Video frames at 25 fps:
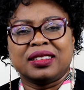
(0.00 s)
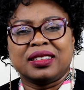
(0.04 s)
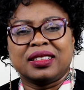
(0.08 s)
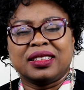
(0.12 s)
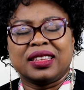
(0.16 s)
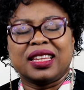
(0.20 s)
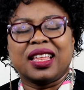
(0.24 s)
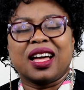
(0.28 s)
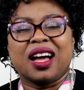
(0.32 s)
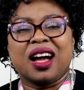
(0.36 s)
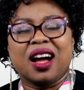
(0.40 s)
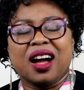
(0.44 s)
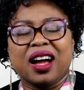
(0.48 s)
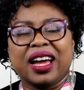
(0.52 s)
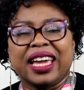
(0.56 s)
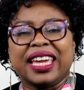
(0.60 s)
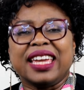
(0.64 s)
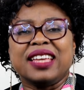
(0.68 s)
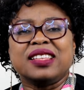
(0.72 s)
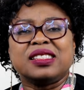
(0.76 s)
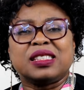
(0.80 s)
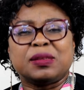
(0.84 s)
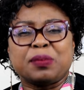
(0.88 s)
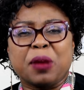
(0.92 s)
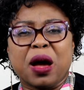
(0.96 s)
The I
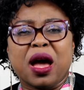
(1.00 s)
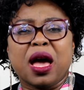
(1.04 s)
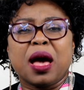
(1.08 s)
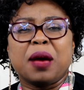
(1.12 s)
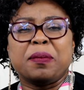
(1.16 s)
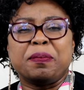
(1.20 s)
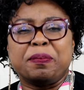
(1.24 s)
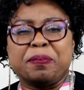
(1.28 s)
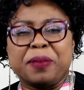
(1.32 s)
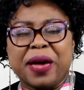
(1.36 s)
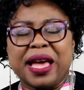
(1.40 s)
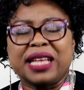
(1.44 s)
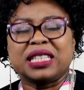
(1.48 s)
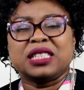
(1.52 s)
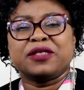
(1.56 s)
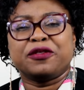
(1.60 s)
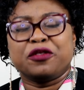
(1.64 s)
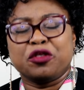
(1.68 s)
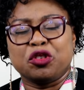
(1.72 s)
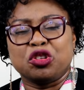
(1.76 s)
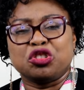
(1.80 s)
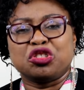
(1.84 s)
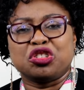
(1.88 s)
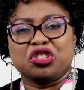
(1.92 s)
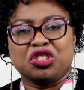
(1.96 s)
Inspire Best
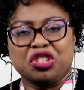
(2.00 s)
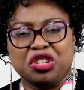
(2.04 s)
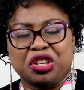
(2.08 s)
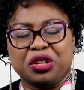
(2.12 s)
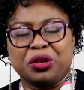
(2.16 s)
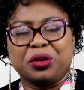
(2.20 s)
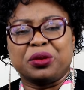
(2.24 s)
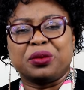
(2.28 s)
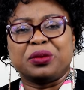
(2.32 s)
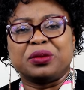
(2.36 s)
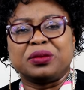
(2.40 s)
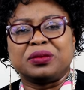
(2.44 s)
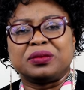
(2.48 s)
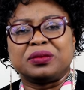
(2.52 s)
Version You.